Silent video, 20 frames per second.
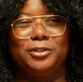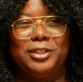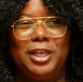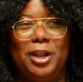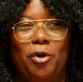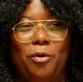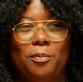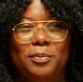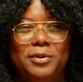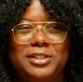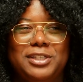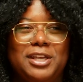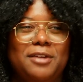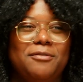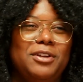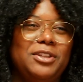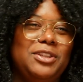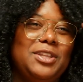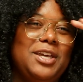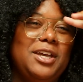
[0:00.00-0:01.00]
that yeah. opens
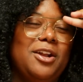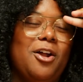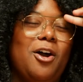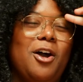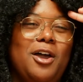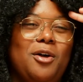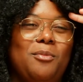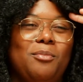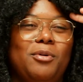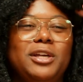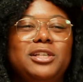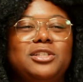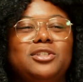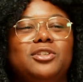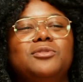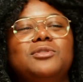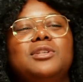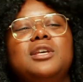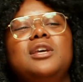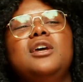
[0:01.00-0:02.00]
everything, and all hell breaks
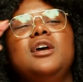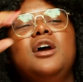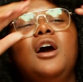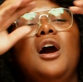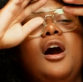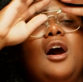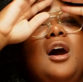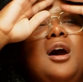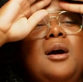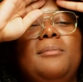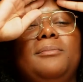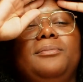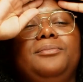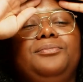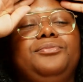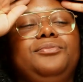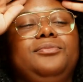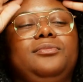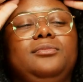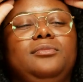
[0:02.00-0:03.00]
loose. Um,
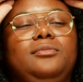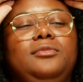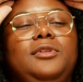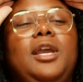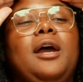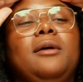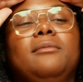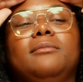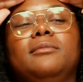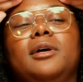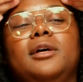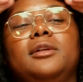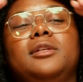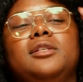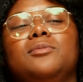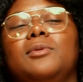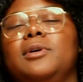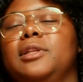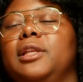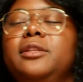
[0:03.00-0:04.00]
yeah, I
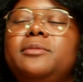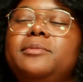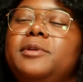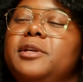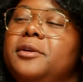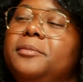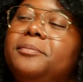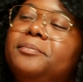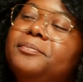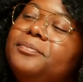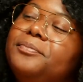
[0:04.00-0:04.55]
just wanted that to be him.